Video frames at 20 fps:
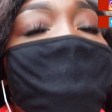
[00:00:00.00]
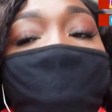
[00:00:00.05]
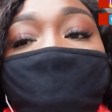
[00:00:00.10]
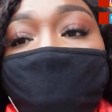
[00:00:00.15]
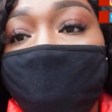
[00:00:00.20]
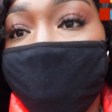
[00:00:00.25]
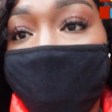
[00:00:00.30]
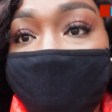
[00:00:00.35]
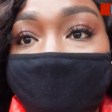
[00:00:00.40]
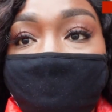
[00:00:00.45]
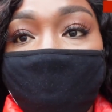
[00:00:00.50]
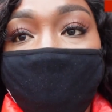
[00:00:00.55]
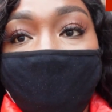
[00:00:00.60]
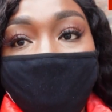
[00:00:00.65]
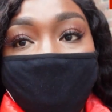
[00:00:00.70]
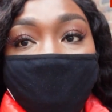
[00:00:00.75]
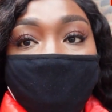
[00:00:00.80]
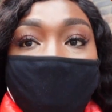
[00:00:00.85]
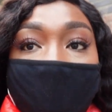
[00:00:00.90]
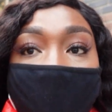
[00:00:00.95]
Fruits and
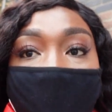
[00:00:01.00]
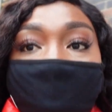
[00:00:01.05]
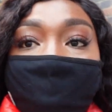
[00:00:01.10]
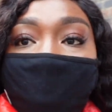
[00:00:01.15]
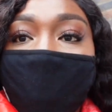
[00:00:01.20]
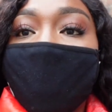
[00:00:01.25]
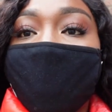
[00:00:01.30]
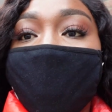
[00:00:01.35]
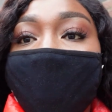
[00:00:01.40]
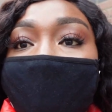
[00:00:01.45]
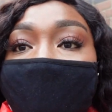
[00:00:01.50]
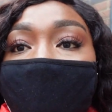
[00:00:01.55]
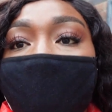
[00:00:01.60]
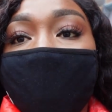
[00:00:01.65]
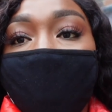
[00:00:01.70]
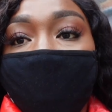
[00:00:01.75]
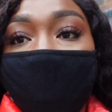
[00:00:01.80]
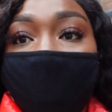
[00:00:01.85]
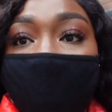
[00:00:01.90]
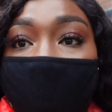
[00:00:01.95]
veggies so I can be
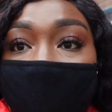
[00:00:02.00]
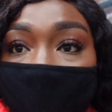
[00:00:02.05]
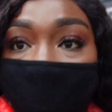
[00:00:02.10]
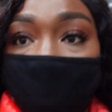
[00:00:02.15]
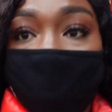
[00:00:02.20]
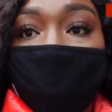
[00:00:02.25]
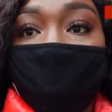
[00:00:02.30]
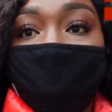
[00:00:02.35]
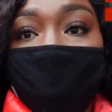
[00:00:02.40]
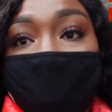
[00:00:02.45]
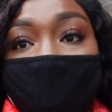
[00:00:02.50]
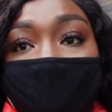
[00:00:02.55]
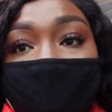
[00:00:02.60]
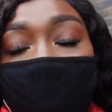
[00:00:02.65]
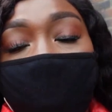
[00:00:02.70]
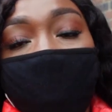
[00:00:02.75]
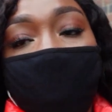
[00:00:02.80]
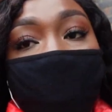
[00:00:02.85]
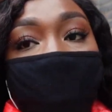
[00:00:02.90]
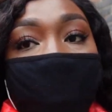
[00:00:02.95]
snacking healthy way,
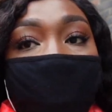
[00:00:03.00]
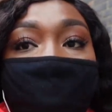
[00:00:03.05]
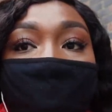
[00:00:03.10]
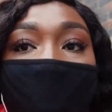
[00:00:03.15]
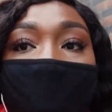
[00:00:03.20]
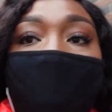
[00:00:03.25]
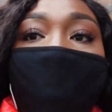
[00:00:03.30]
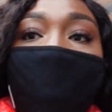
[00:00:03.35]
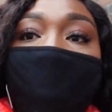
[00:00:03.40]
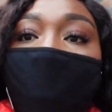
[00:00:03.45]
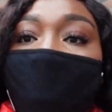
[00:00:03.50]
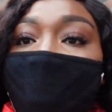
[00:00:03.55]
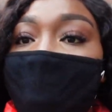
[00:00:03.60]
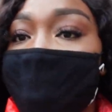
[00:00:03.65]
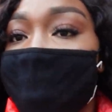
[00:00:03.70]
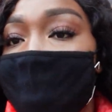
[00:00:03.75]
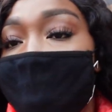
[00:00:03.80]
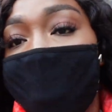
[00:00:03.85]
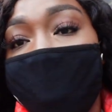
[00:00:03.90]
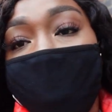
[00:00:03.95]
healthy manner
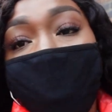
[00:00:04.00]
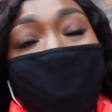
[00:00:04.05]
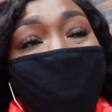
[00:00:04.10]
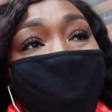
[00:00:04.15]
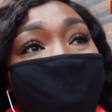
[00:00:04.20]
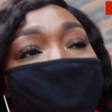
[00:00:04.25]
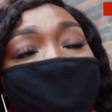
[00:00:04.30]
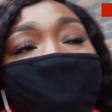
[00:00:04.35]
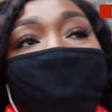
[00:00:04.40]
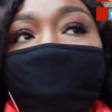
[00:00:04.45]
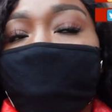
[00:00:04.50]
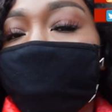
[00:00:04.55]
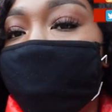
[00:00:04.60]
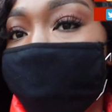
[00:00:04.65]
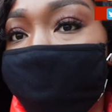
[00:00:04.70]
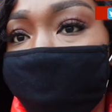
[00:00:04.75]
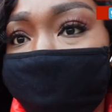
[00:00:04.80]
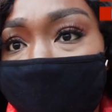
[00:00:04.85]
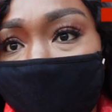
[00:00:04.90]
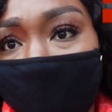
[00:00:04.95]
and no
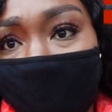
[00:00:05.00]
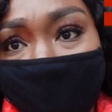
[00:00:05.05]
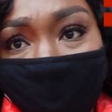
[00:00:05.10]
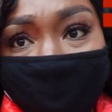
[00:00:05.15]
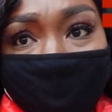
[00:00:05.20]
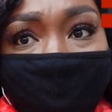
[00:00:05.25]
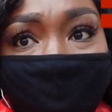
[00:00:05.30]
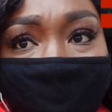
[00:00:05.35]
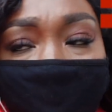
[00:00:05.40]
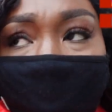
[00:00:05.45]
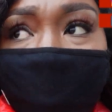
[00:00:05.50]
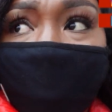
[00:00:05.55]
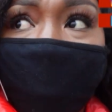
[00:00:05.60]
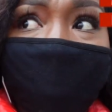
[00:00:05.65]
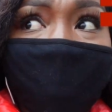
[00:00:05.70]
um,